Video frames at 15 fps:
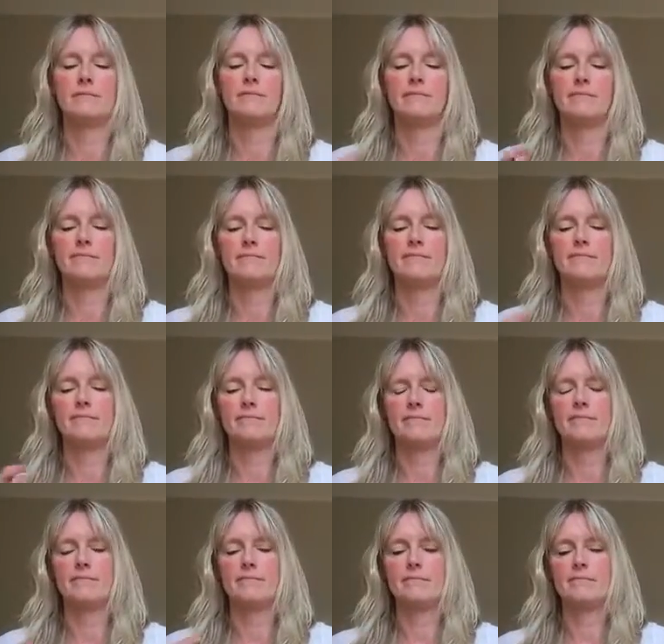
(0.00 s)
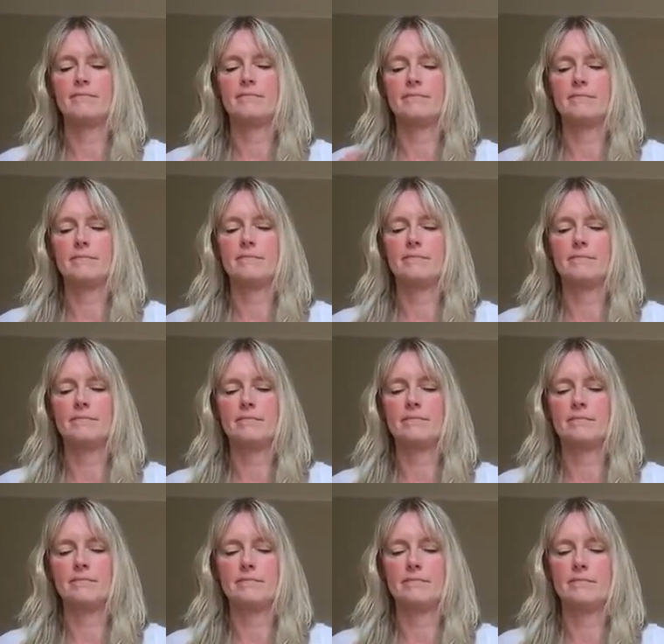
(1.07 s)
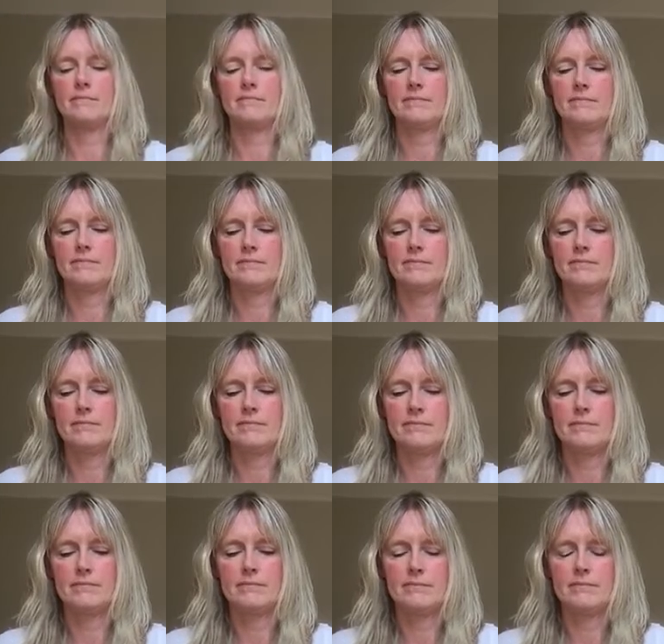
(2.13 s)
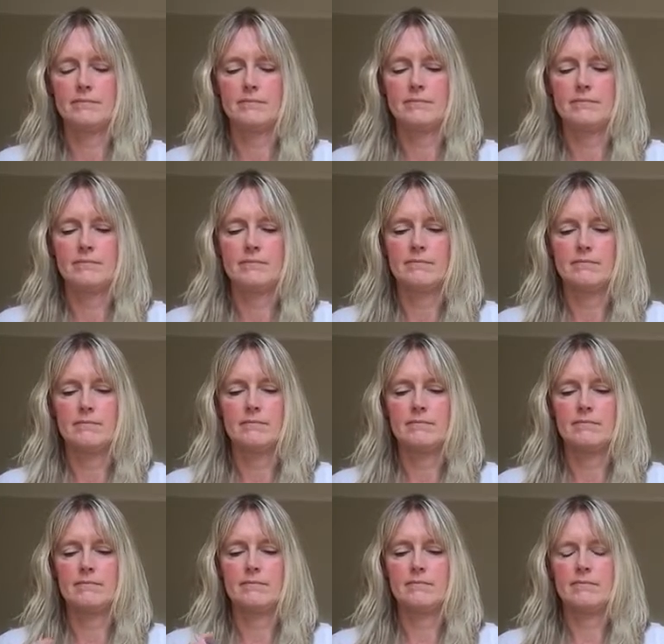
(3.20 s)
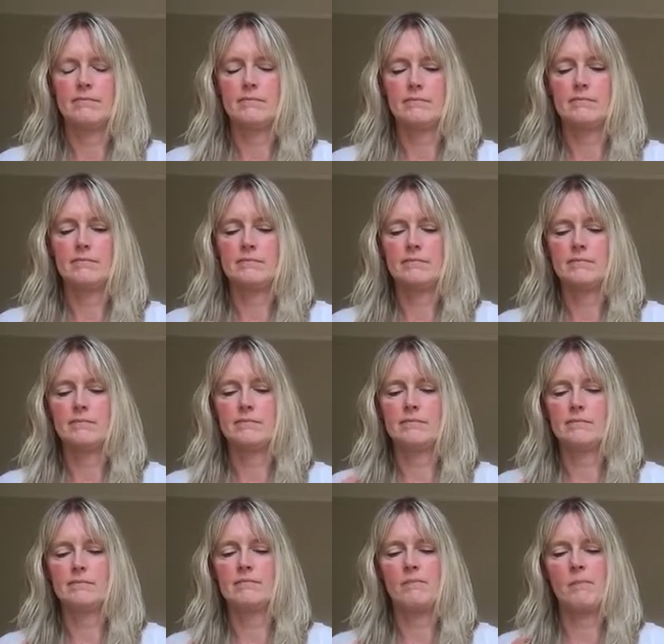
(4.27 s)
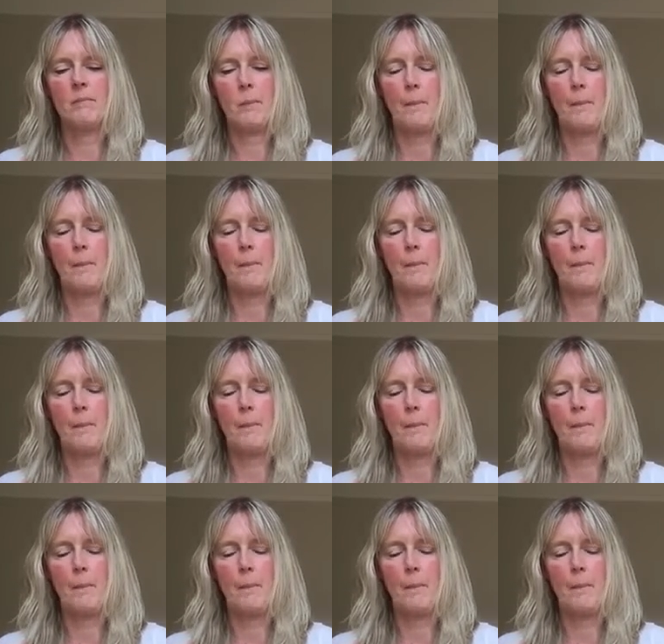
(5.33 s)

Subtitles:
Nobody speaks.